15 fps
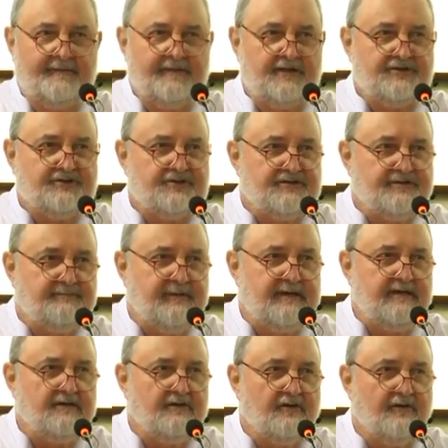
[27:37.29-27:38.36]
is to
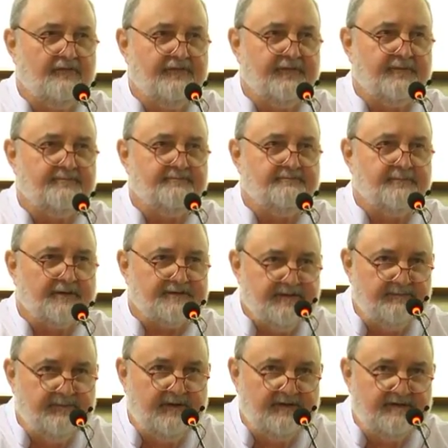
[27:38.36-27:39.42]
speak of the
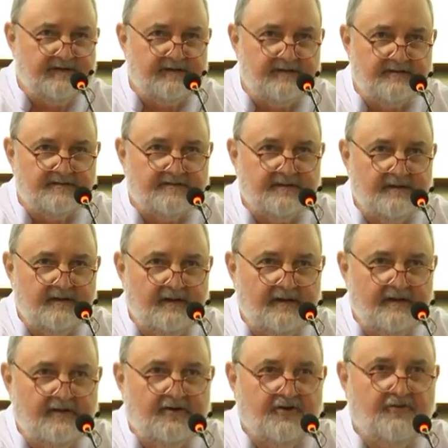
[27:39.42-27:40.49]
possibilities,
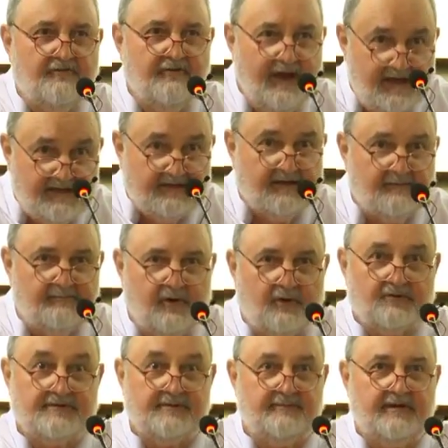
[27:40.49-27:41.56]
create the
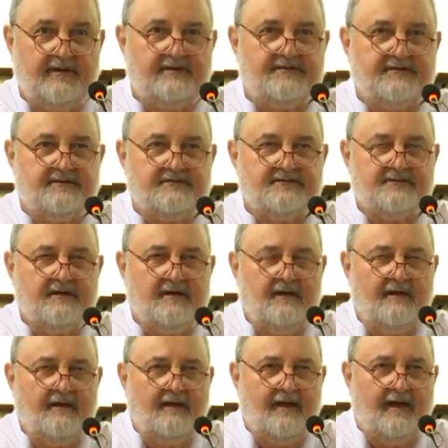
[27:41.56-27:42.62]
plausibilities,
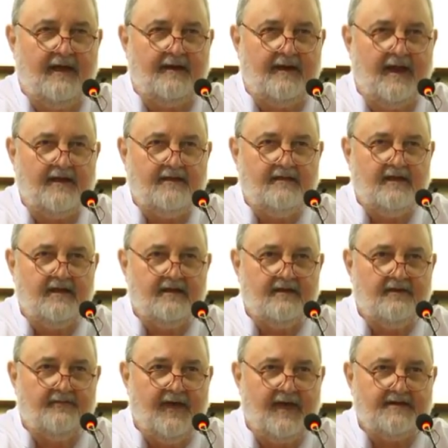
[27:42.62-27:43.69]
and I think
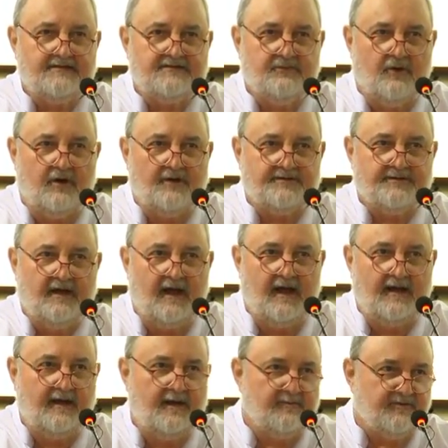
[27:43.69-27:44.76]
that is what
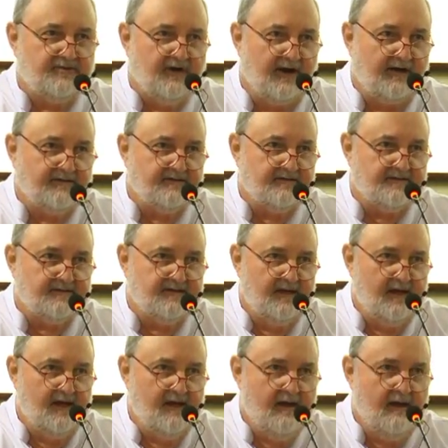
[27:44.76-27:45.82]
I am trying to
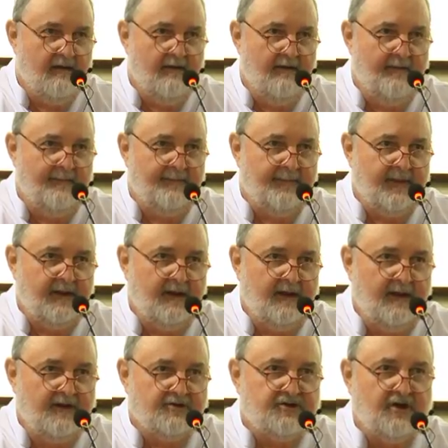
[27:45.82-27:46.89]
say.
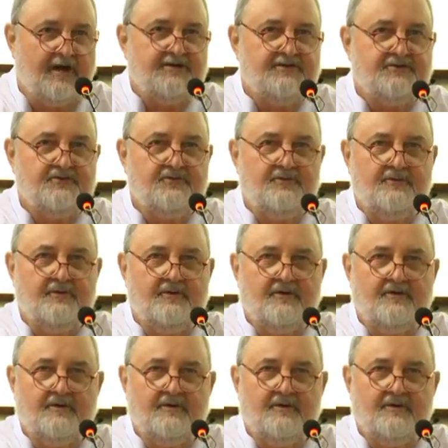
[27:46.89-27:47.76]
Try to